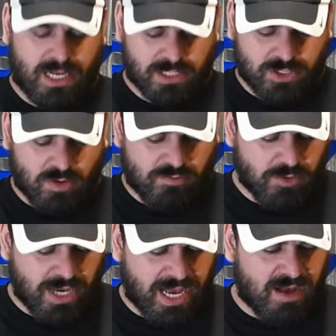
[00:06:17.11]
So if
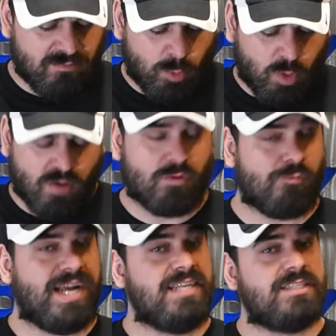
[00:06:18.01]
you have more of a
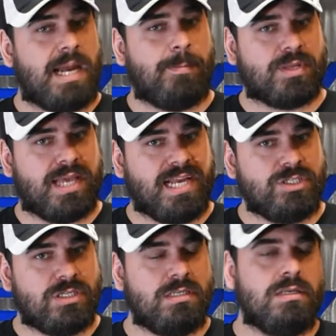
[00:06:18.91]
race
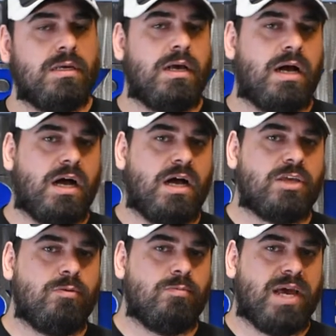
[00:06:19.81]
application,
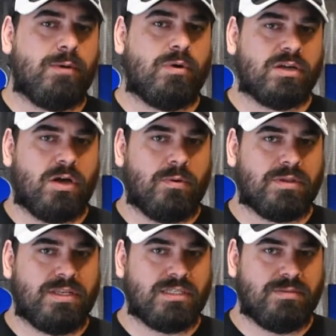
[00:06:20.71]
you may want to go
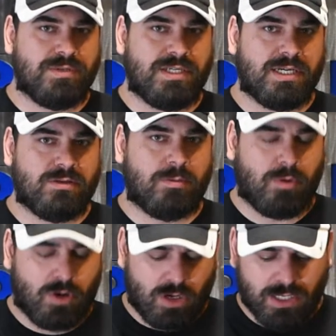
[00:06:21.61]
with this particular
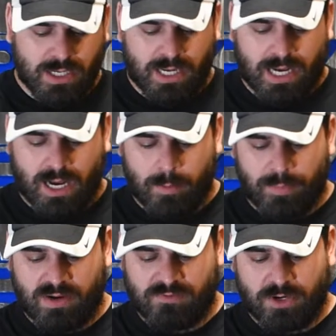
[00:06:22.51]
part.
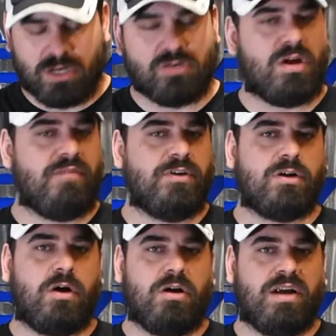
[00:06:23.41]
But if you're going to drive your
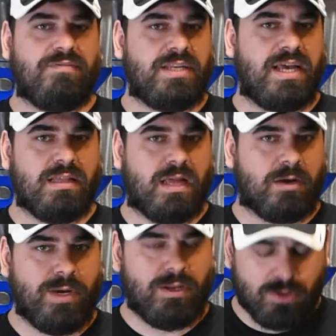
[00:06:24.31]
car every day
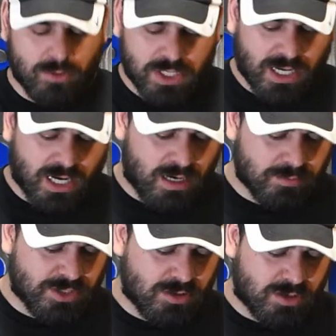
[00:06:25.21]
like we do,
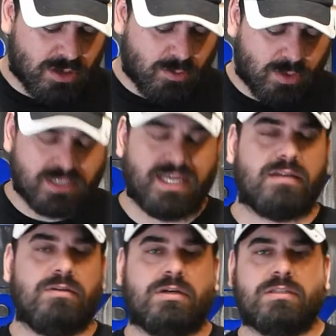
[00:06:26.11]
you're going to want to
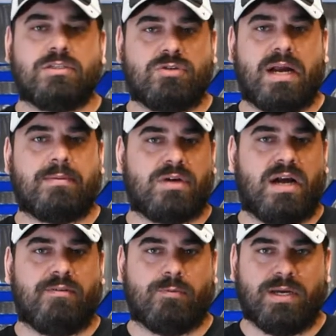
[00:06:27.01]
take a look at the strap
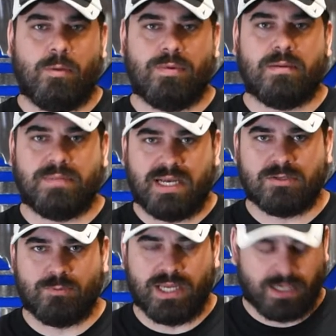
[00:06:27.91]
drive that we open up
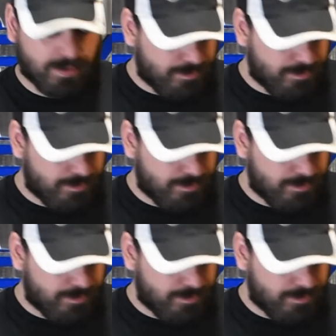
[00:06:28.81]
next week.